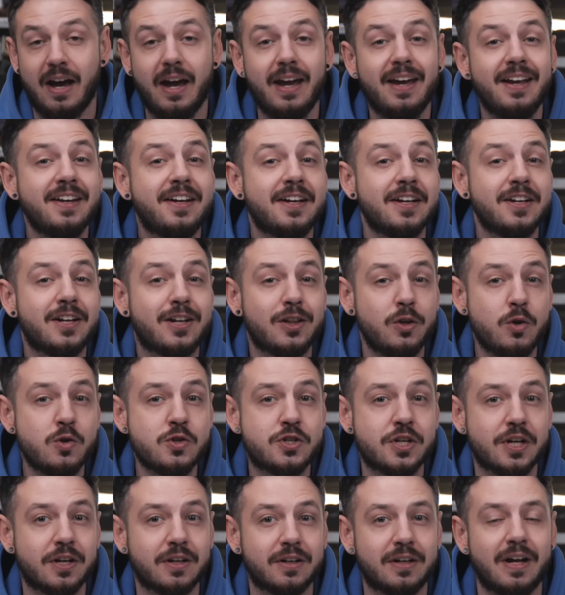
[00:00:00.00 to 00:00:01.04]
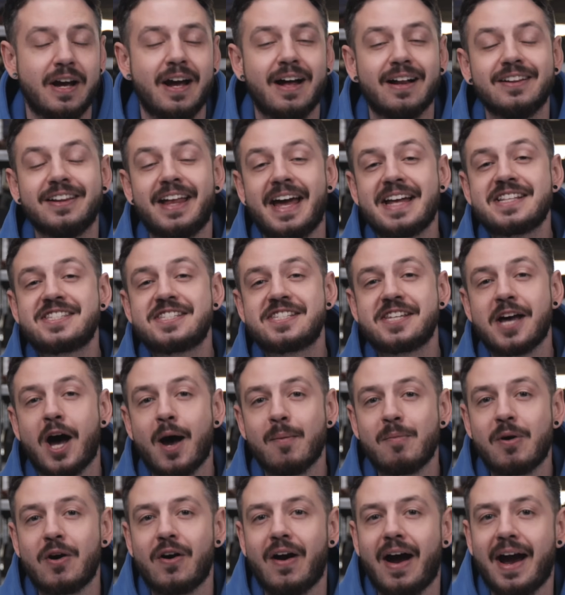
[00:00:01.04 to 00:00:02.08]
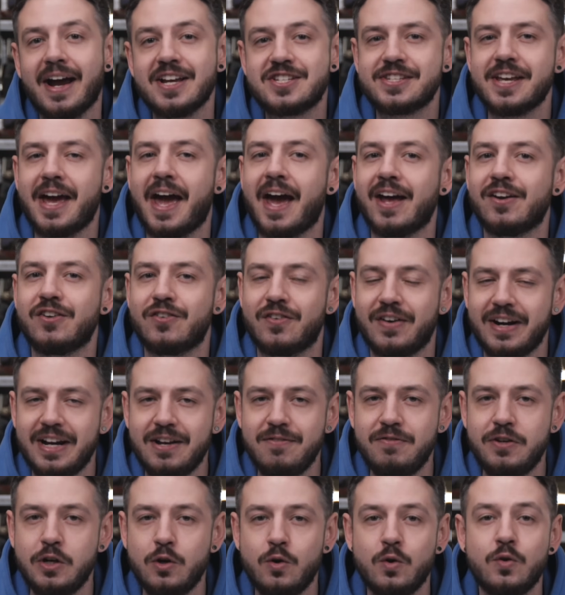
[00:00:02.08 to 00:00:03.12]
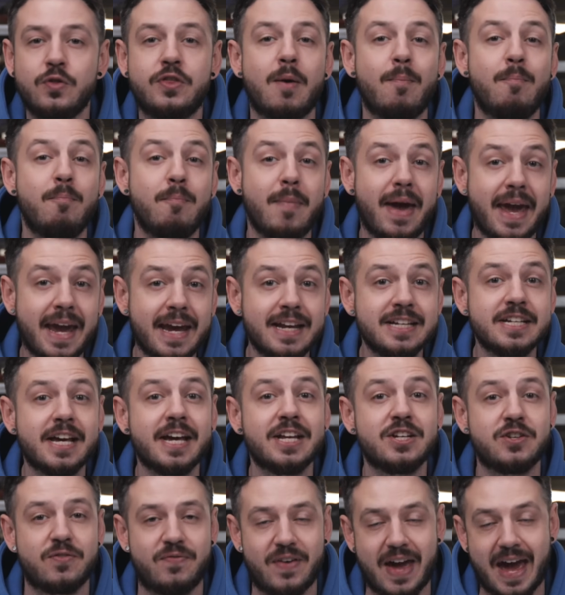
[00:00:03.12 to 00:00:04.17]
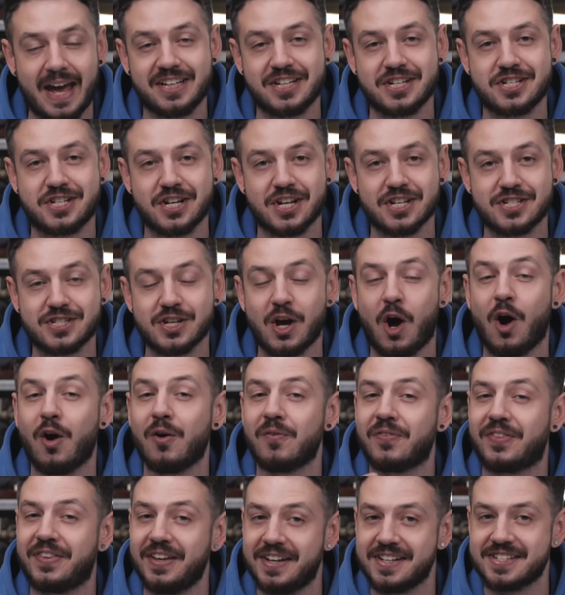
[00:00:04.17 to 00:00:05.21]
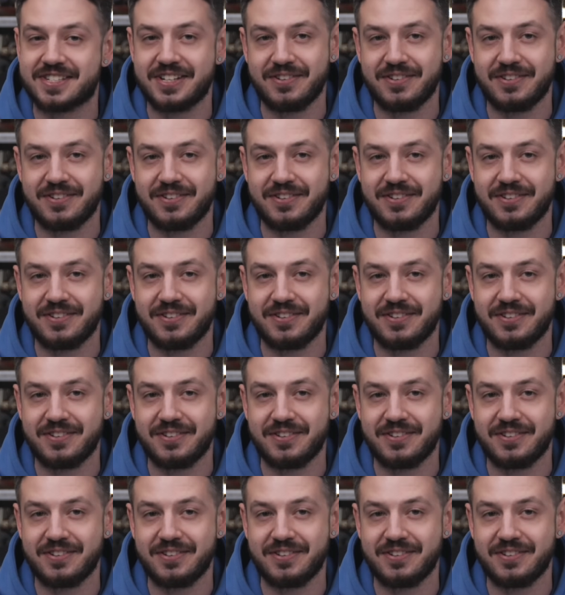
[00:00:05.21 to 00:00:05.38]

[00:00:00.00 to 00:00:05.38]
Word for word: In conclusion, let's summarize and review the main advantages of this